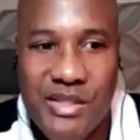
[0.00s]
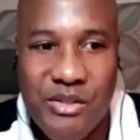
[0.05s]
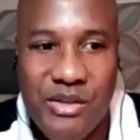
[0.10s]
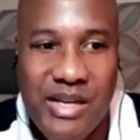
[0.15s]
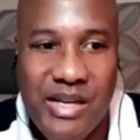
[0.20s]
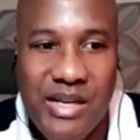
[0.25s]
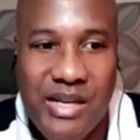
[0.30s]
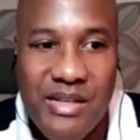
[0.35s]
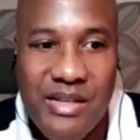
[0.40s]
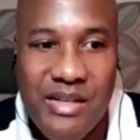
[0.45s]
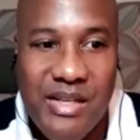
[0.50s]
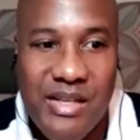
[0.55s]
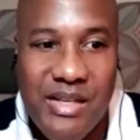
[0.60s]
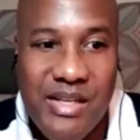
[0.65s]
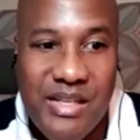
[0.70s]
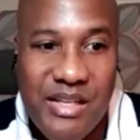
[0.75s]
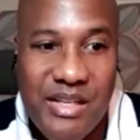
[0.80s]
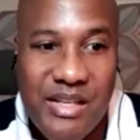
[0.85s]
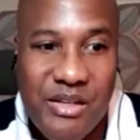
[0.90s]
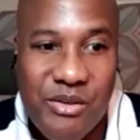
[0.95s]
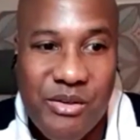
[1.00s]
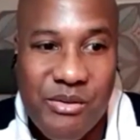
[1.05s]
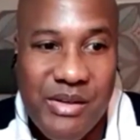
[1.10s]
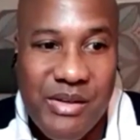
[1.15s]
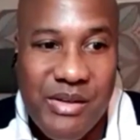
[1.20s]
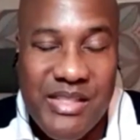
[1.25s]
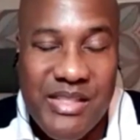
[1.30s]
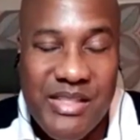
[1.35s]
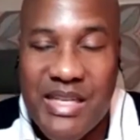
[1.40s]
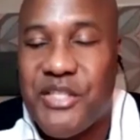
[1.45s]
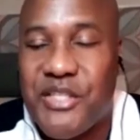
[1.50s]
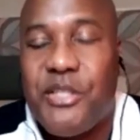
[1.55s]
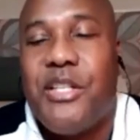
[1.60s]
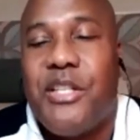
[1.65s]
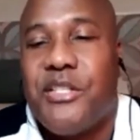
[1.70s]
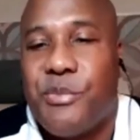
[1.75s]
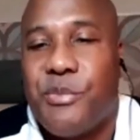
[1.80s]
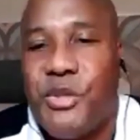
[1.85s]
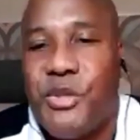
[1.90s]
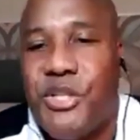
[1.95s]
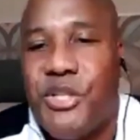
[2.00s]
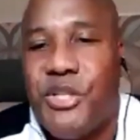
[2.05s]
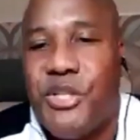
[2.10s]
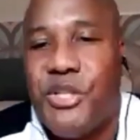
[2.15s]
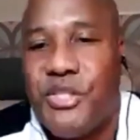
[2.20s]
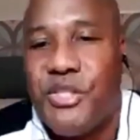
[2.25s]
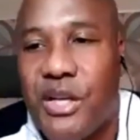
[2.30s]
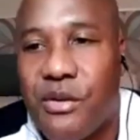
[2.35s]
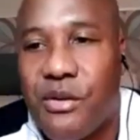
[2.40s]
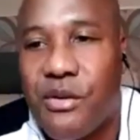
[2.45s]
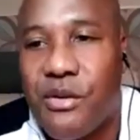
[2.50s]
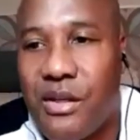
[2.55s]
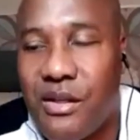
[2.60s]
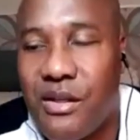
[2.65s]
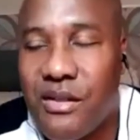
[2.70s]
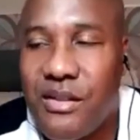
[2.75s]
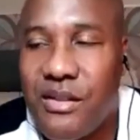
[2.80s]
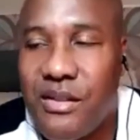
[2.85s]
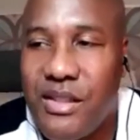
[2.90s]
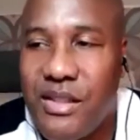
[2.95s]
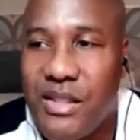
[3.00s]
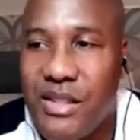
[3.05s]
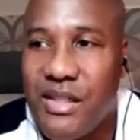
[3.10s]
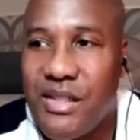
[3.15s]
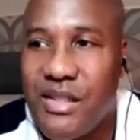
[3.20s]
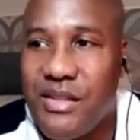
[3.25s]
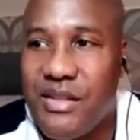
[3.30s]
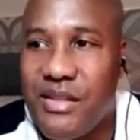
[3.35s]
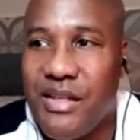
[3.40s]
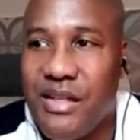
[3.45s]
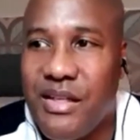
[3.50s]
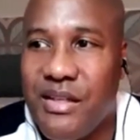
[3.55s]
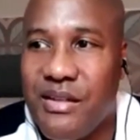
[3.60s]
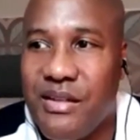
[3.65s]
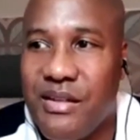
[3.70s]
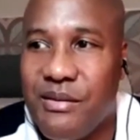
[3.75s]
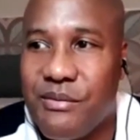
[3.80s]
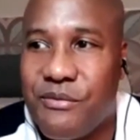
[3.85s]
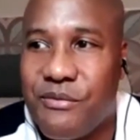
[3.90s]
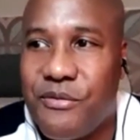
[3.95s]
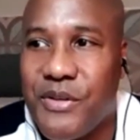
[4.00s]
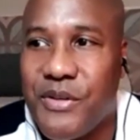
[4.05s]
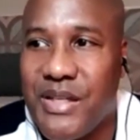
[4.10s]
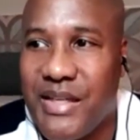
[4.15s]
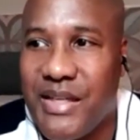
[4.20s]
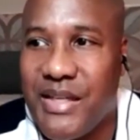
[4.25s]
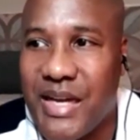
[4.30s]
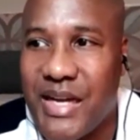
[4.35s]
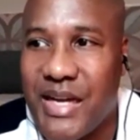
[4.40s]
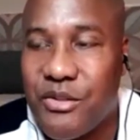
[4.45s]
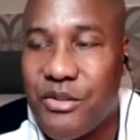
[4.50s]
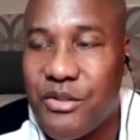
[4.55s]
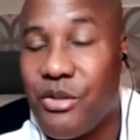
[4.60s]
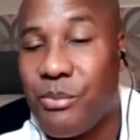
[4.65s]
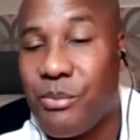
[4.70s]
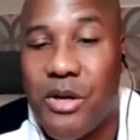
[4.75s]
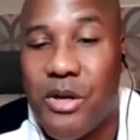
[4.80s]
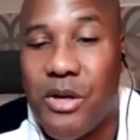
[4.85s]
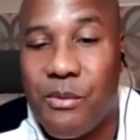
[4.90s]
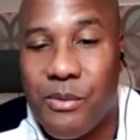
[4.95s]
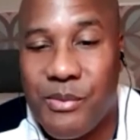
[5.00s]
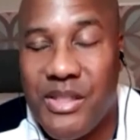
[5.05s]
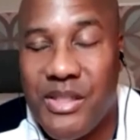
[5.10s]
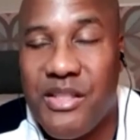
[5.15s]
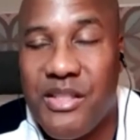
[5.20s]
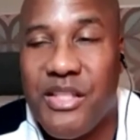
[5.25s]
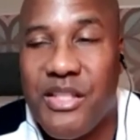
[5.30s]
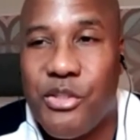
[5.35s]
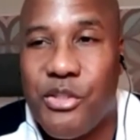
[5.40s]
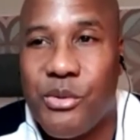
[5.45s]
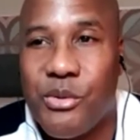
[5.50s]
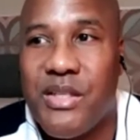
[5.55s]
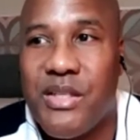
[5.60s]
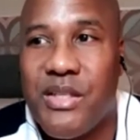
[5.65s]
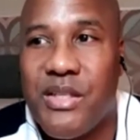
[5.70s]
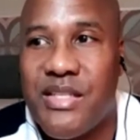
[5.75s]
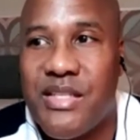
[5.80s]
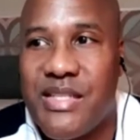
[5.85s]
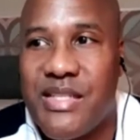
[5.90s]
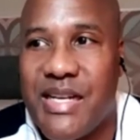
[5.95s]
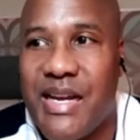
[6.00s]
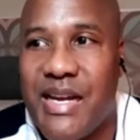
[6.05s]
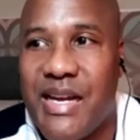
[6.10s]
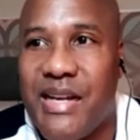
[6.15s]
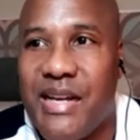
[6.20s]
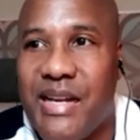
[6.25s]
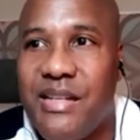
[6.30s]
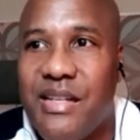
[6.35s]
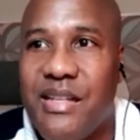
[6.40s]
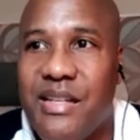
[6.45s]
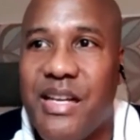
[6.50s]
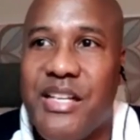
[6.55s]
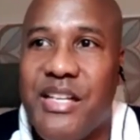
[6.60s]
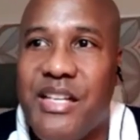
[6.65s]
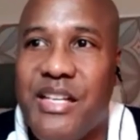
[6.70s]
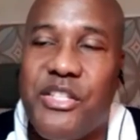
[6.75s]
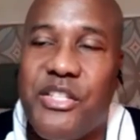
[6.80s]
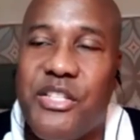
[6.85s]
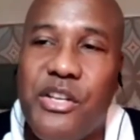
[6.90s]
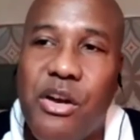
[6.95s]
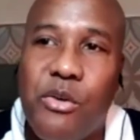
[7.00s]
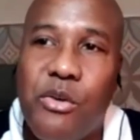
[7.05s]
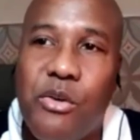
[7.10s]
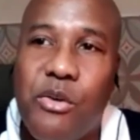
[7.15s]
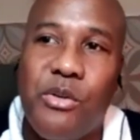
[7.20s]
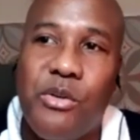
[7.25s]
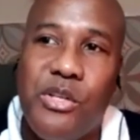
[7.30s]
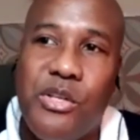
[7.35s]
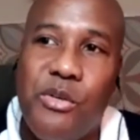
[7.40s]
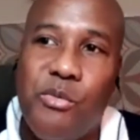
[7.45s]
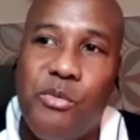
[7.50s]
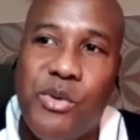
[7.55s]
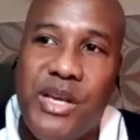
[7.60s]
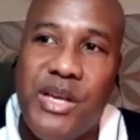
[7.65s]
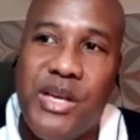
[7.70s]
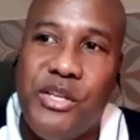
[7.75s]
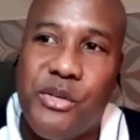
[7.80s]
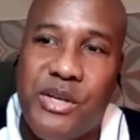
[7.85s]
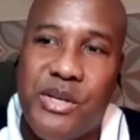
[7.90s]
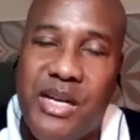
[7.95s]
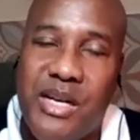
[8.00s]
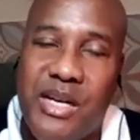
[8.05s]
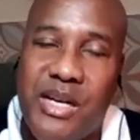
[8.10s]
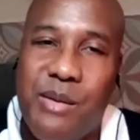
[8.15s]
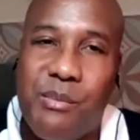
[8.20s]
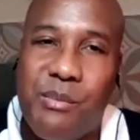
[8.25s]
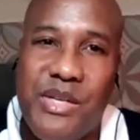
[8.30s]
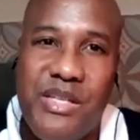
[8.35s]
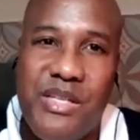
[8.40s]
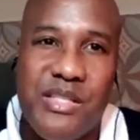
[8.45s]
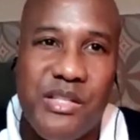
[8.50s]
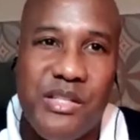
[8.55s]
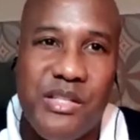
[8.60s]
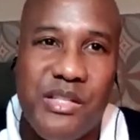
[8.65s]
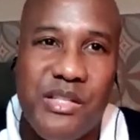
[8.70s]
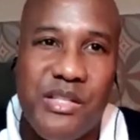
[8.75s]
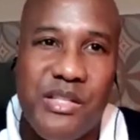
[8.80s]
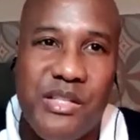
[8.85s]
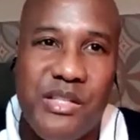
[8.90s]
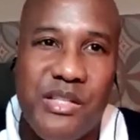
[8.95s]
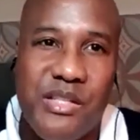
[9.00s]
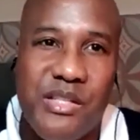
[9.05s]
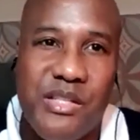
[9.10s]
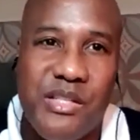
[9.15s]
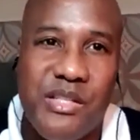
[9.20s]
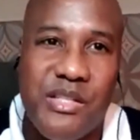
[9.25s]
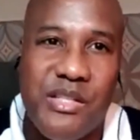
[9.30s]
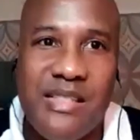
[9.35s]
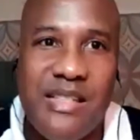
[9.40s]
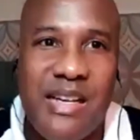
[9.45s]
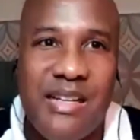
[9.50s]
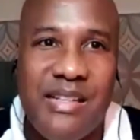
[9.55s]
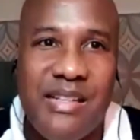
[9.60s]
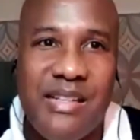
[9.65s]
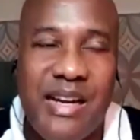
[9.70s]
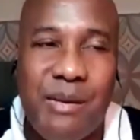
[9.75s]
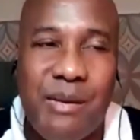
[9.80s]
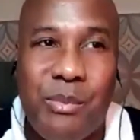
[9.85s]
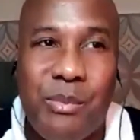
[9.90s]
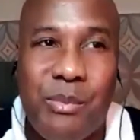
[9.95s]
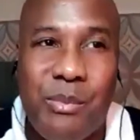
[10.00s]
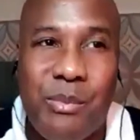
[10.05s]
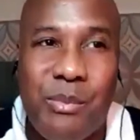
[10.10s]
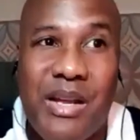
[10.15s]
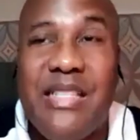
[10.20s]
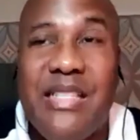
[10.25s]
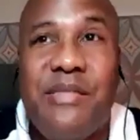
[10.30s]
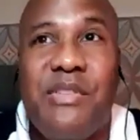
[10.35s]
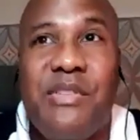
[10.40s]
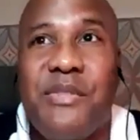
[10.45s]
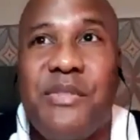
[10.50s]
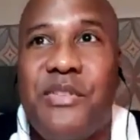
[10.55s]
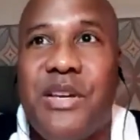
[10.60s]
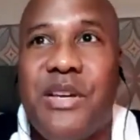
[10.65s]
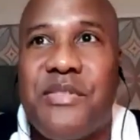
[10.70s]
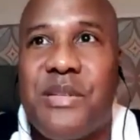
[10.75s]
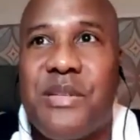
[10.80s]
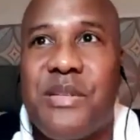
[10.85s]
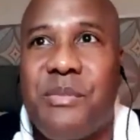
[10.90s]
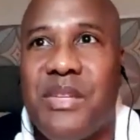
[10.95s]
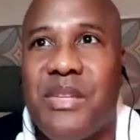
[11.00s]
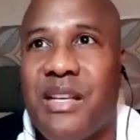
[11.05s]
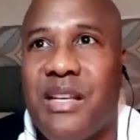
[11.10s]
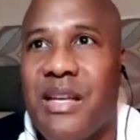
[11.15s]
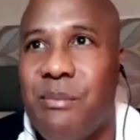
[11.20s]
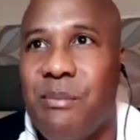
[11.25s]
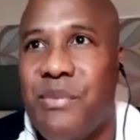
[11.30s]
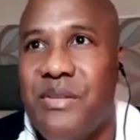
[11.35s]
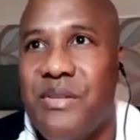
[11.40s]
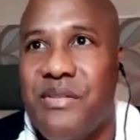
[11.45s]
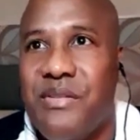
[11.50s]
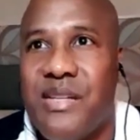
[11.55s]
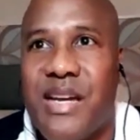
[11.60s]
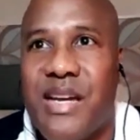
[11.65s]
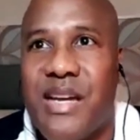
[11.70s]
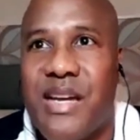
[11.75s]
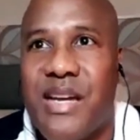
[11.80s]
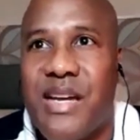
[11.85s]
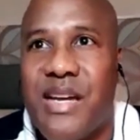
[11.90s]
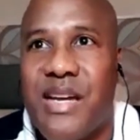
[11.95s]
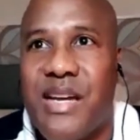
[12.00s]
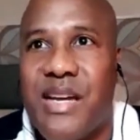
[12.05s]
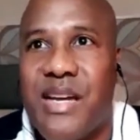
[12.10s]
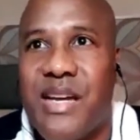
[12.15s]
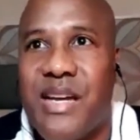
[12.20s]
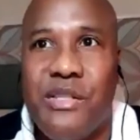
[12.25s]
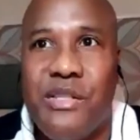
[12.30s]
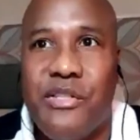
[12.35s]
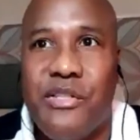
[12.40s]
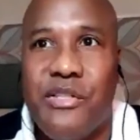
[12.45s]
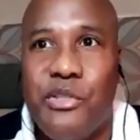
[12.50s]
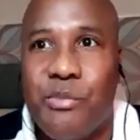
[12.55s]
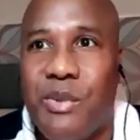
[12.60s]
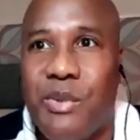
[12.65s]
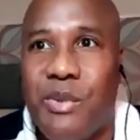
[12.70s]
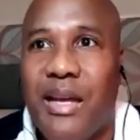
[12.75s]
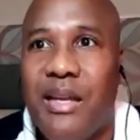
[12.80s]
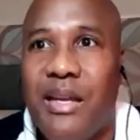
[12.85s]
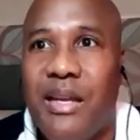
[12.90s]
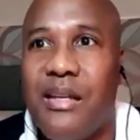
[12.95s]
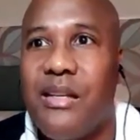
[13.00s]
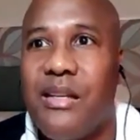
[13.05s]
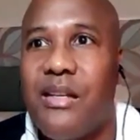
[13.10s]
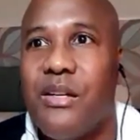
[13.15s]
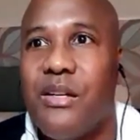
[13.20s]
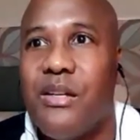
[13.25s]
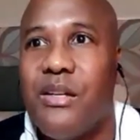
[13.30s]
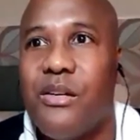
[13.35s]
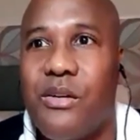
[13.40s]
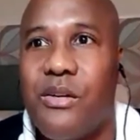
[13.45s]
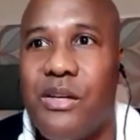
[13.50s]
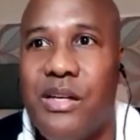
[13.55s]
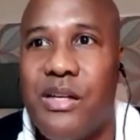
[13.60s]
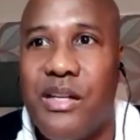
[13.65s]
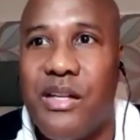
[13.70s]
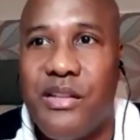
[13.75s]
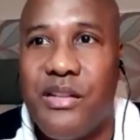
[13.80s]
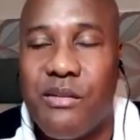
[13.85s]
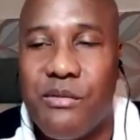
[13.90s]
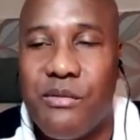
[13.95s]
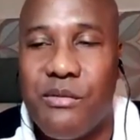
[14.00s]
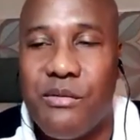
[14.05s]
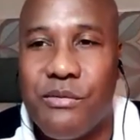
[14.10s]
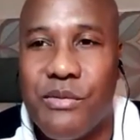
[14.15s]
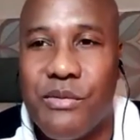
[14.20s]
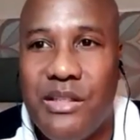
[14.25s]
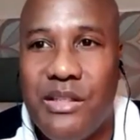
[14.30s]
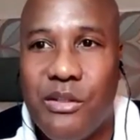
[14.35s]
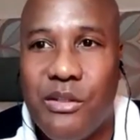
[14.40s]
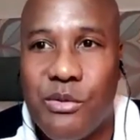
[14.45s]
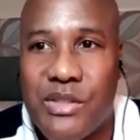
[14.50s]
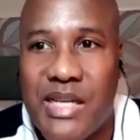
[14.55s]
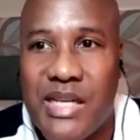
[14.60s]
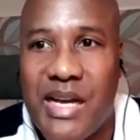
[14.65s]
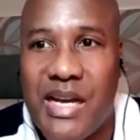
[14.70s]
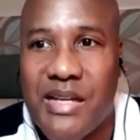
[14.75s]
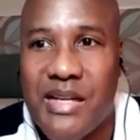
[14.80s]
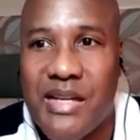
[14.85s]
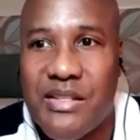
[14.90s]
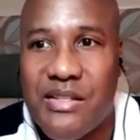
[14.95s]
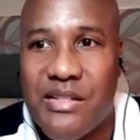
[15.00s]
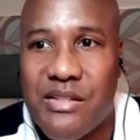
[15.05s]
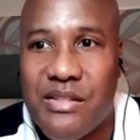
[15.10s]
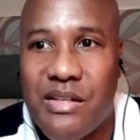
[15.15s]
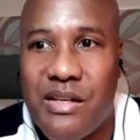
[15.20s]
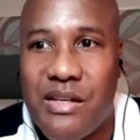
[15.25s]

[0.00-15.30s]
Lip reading: or international entrepreneurs in general, they forget, or probably they don't understand, that it's not only where your company is incorporated, and that applies even if you have something like BVI, Cayman, Dubai, or another really low tax